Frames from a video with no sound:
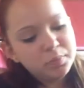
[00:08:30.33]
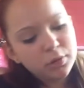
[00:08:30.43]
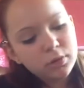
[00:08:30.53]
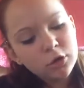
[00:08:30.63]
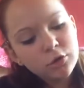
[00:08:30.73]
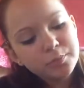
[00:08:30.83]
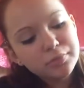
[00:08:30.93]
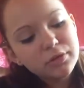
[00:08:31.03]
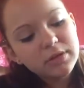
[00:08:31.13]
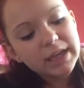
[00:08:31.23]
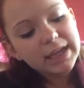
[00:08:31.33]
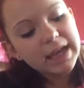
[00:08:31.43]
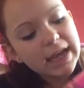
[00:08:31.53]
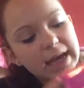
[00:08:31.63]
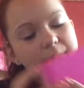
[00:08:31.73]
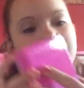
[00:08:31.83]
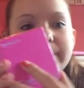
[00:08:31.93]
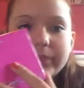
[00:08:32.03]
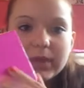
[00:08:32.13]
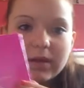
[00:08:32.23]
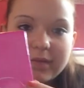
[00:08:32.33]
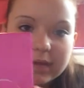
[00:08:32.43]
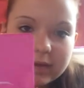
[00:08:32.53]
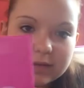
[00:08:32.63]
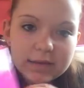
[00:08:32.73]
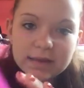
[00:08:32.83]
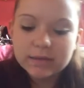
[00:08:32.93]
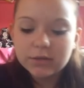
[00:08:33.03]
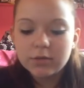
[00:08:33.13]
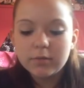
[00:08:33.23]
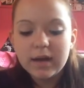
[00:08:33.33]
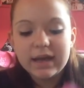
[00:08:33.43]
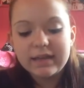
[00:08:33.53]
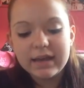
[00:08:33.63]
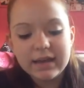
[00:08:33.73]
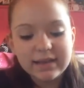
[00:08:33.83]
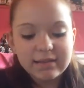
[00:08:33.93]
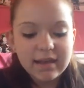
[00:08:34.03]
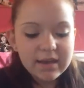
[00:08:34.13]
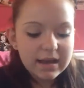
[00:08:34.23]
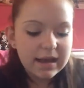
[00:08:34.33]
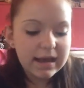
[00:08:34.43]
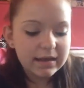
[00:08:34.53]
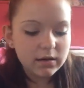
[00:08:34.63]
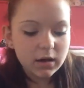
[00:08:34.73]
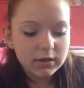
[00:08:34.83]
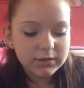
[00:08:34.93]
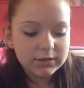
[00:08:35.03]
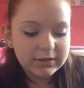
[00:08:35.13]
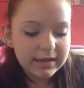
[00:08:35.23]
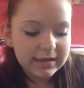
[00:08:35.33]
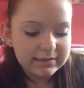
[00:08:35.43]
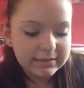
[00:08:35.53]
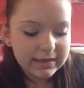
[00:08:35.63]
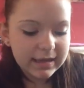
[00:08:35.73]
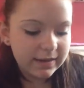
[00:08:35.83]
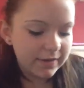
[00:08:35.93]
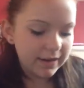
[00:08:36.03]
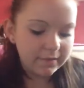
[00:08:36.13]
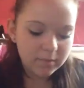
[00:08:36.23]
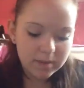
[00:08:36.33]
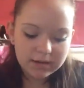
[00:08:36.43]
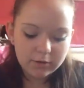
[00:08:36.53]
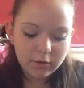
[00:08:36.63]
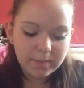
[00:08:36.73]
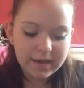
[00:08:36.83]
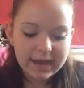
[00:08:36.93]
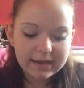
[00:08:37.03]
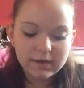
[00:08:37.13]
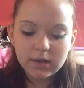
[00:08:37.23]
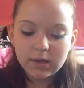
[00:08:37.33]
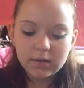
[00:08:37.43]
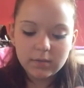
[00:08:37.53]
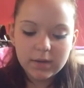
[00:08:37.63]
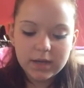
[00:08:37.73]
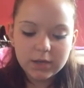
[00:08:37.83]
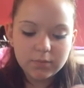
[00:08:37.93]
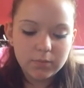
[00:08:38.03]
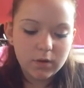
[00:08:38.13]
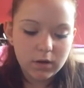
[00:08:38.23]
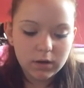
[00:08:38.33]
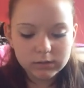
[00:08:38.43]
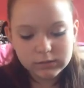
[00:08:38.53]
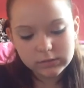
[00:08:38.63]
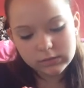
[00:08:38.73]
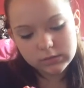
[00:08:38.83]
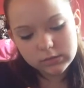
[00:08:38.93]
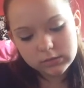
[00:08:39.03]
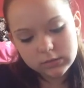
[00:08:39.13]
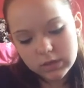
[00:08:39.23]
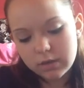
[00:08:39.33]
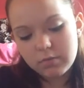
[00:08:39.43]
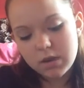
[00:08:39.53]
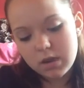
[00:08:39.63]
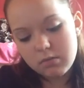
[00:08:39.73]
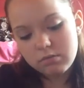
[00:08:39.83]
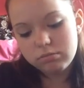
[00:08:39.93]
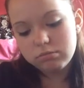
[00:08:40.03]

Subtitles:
Brookingham, I think it says, I don't know where that is, I got this keyring for my new bag, which was, I don't know,